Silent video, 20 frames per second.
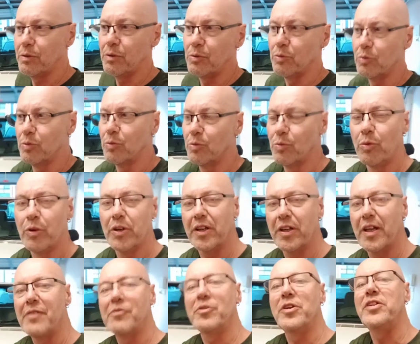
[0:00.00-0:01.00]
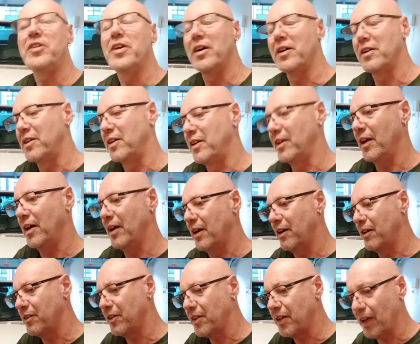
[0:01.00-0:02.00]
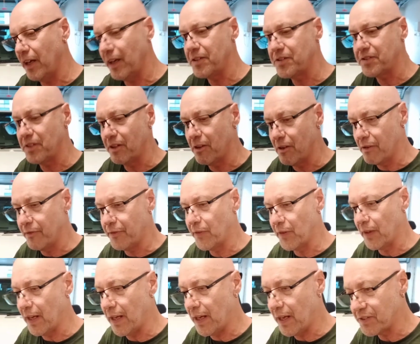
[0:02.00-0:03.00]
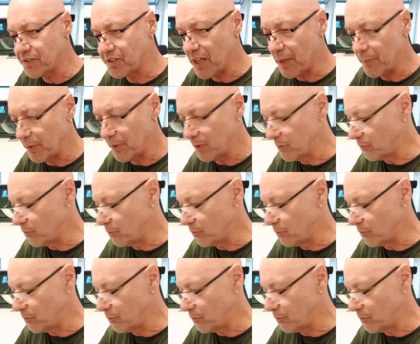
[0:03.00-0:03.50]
what have we done? Okay, so over the last couple of